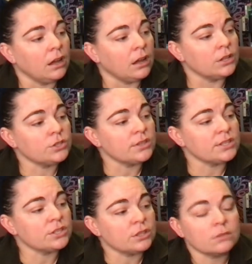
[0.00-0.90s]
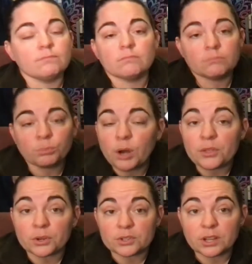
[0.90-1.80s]
So this is
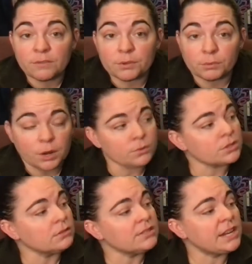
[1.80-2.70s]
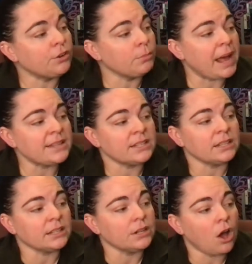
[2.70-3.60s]
Brothers of the Rose. Sacred
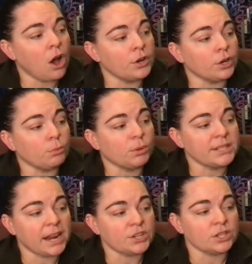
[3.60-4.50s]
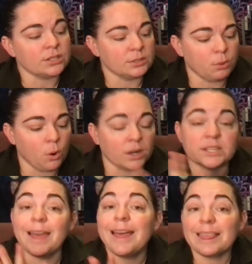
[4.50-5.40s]
Masculine, honor, protection,
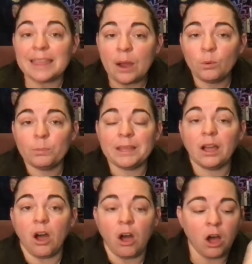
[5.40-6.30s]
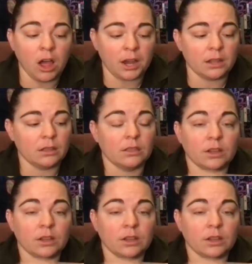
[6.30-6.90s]
support. That will be on the